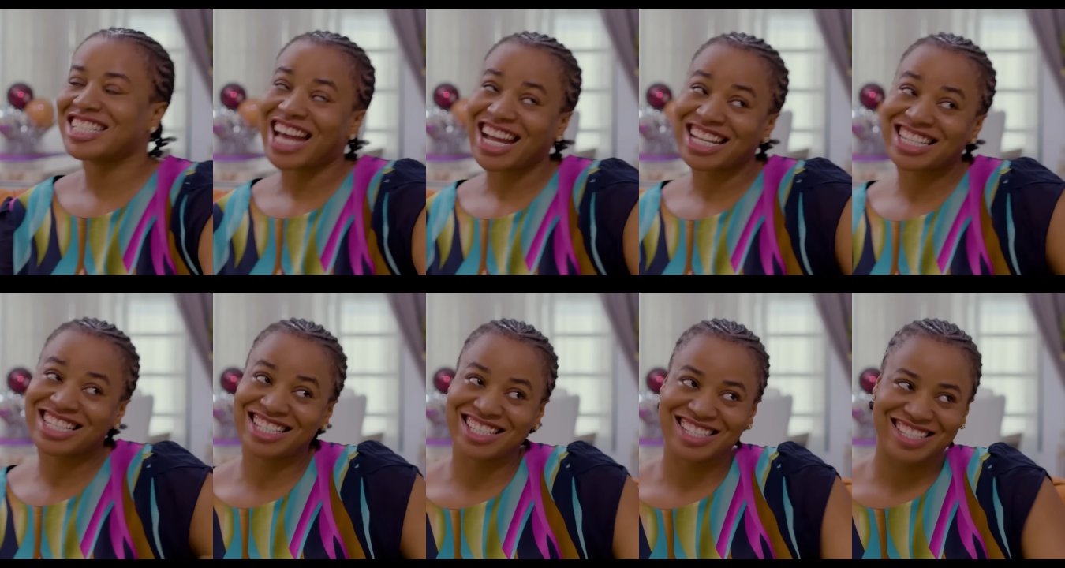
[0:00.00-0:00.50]
that
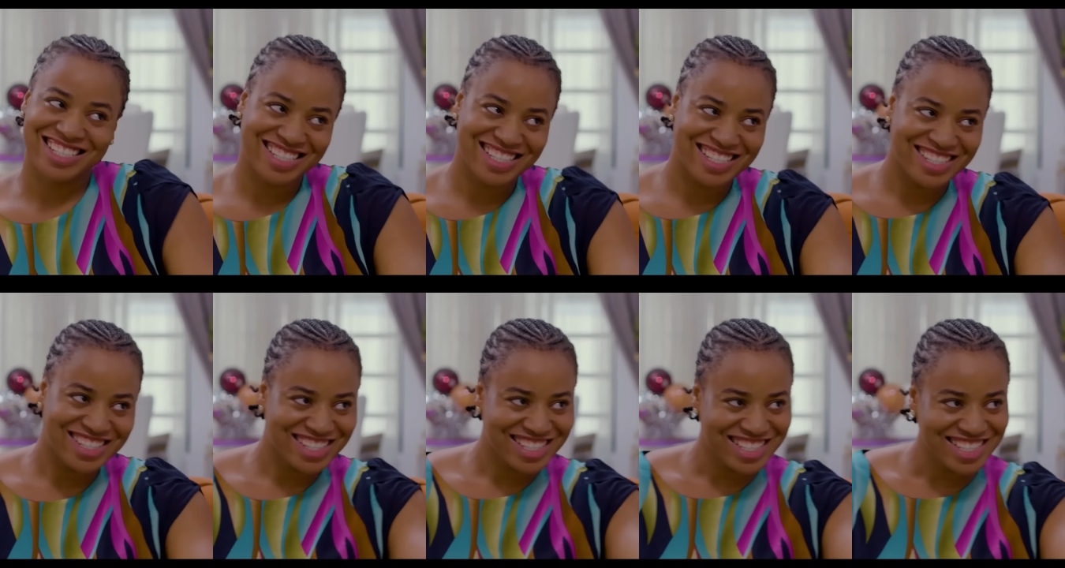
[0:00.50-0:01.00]
thing?
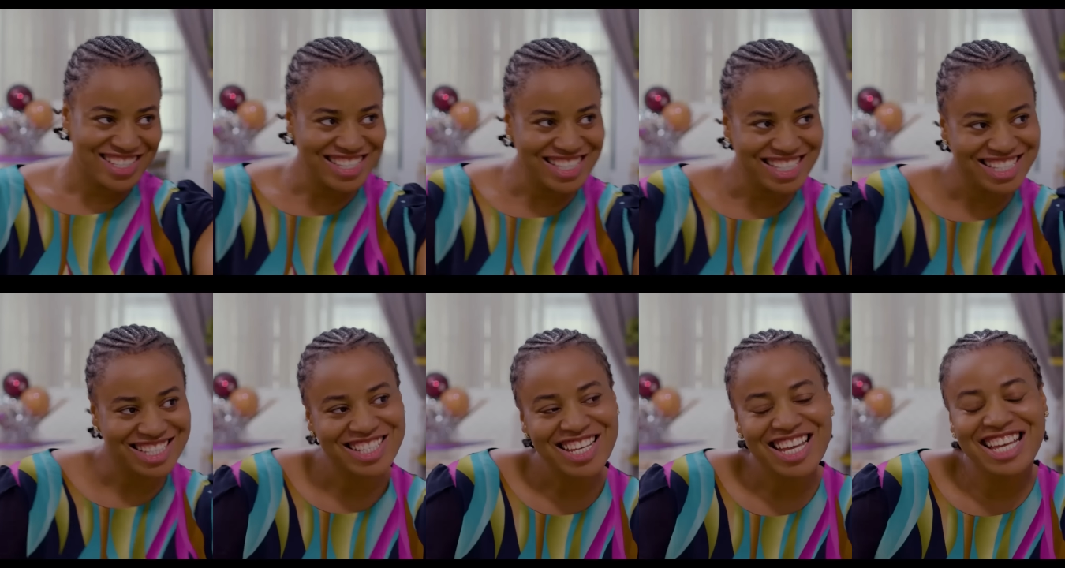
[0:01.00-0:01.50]

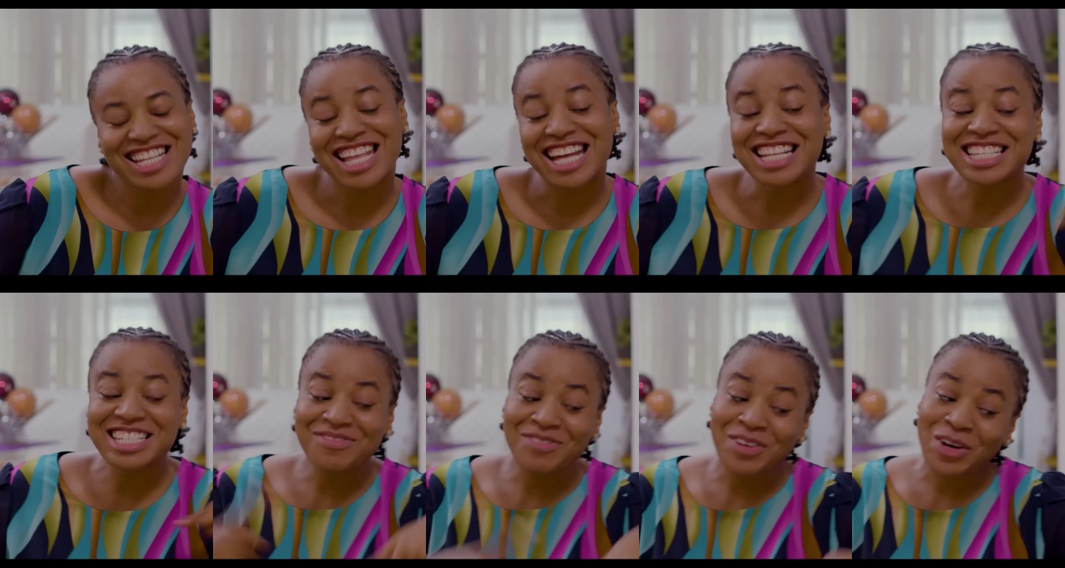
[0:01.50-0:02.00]

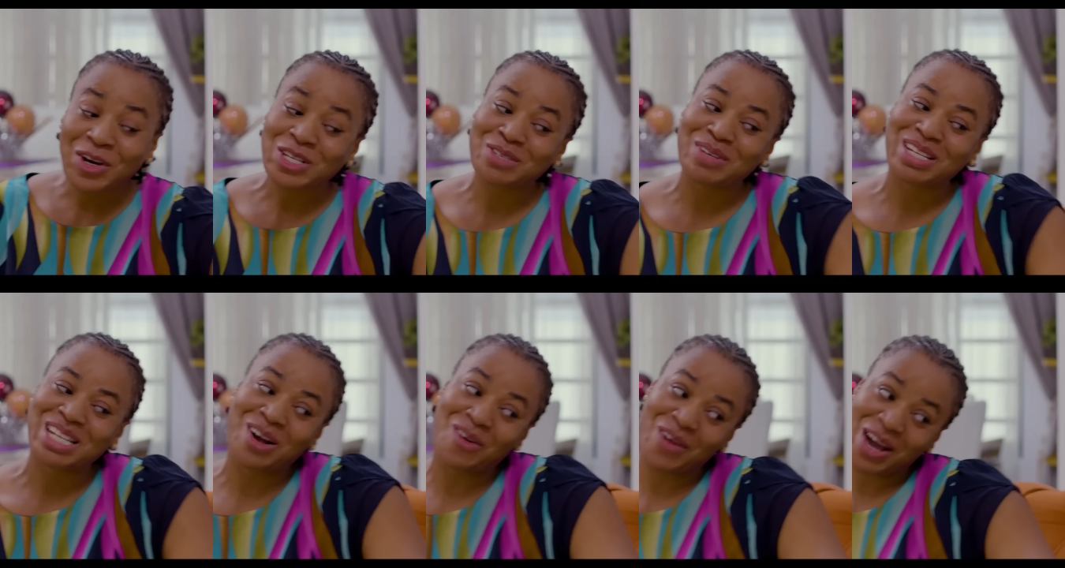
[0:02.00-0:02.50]
That thing my
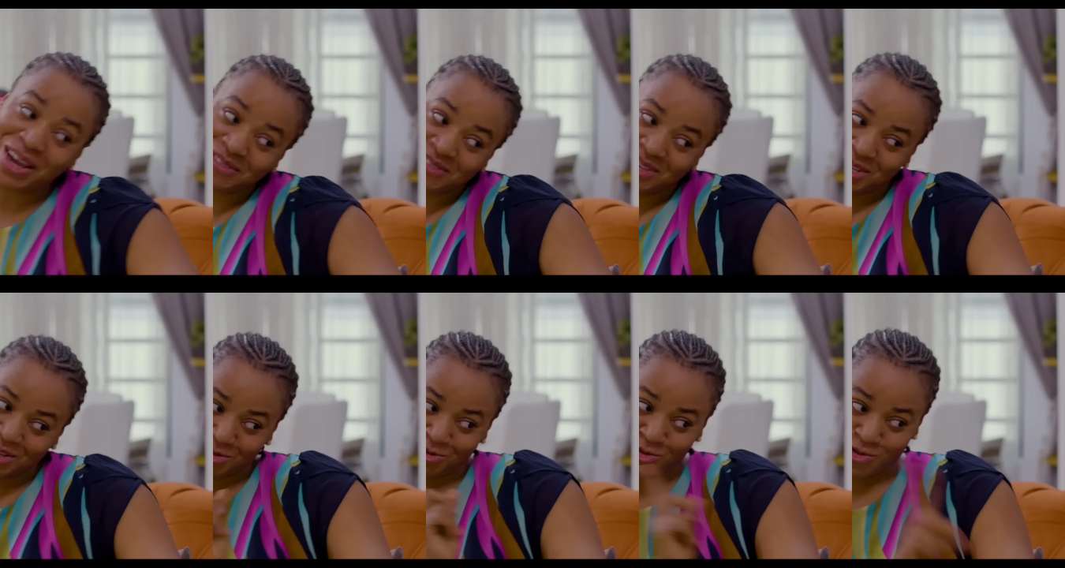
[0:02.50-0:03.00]
husband and wife
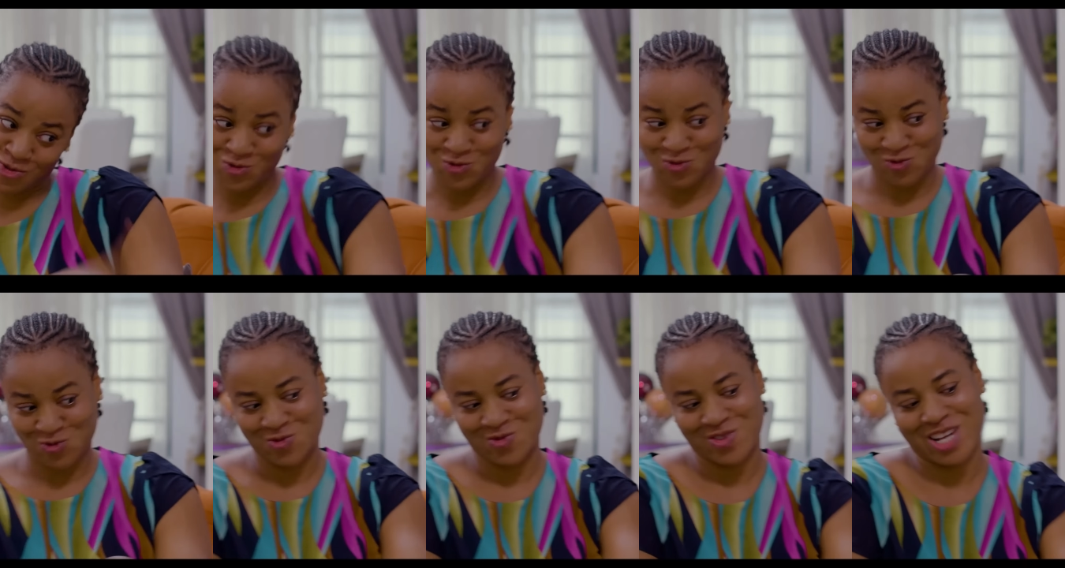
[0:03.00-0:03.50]
did do.
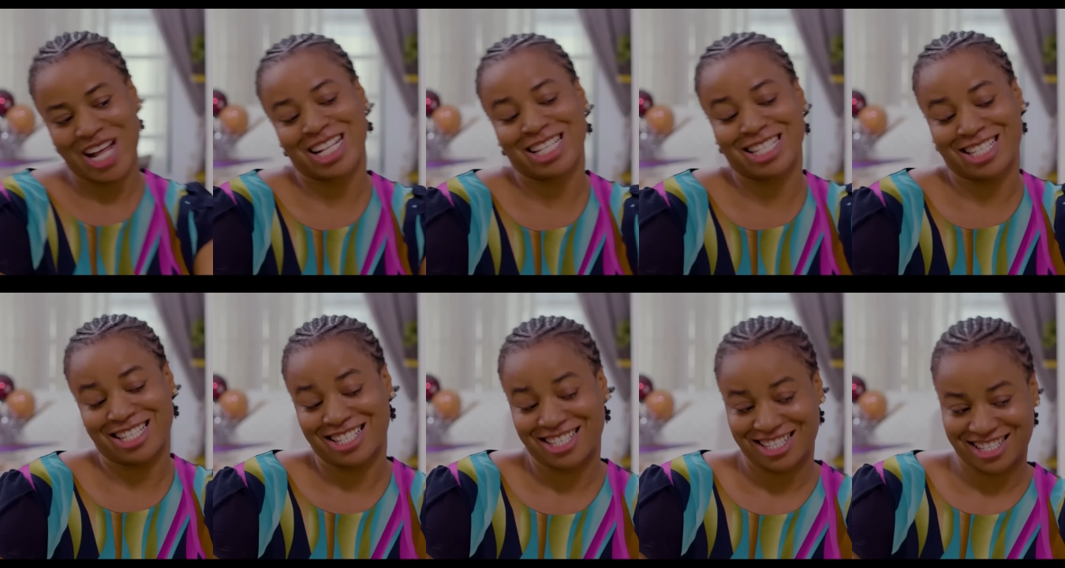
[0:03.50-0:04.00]
That
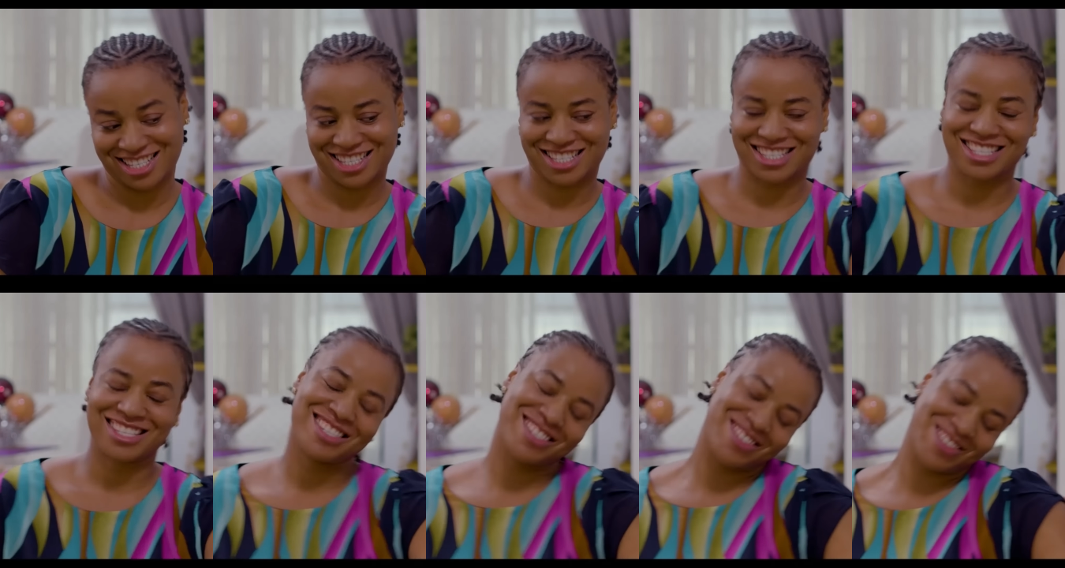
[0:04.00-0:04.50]
thing.
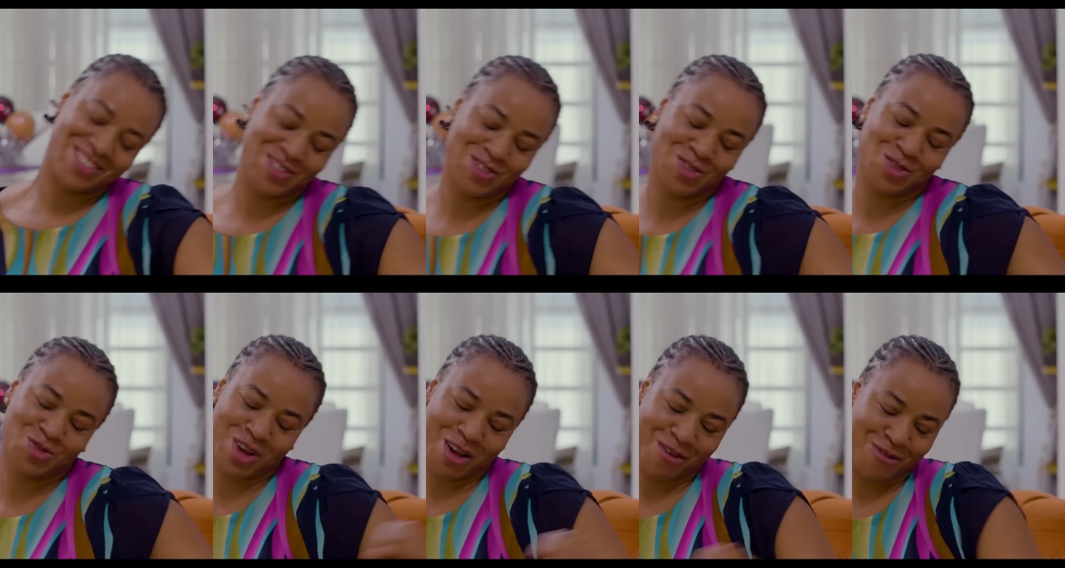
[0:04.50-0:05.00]
Go
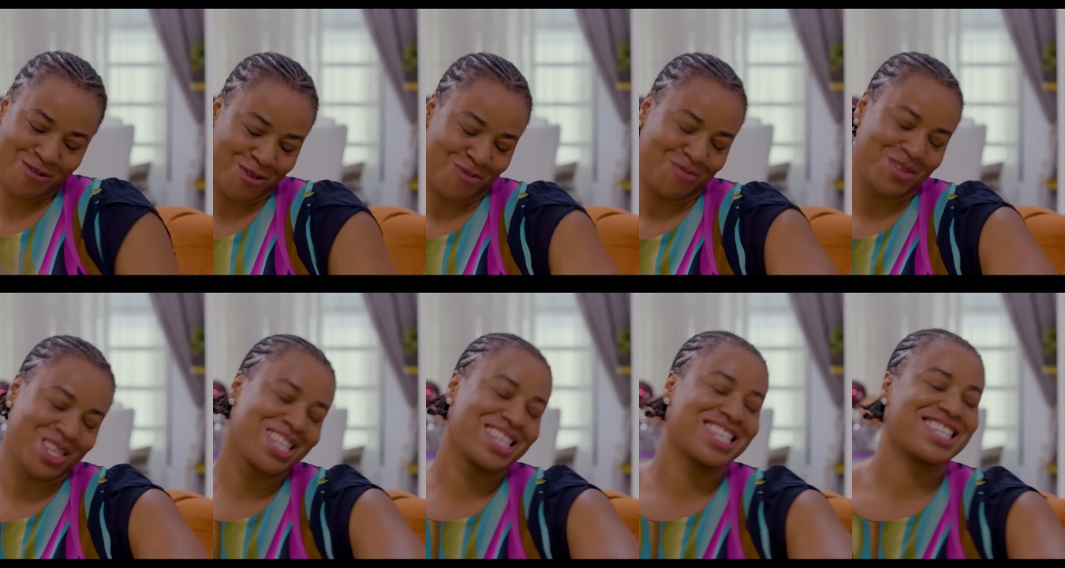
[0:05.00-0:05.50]
do one for
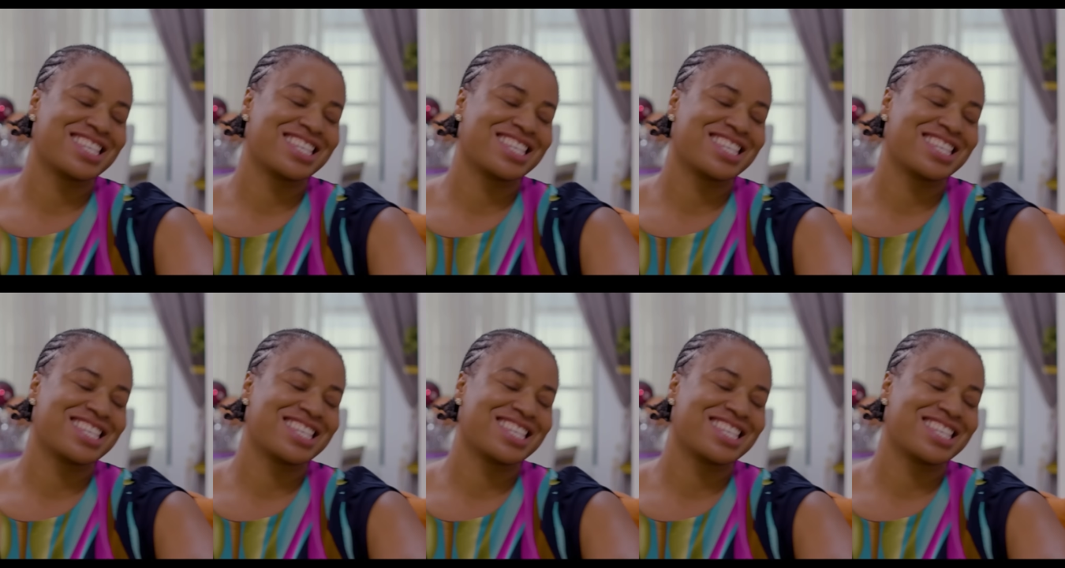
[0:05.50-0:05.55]
me.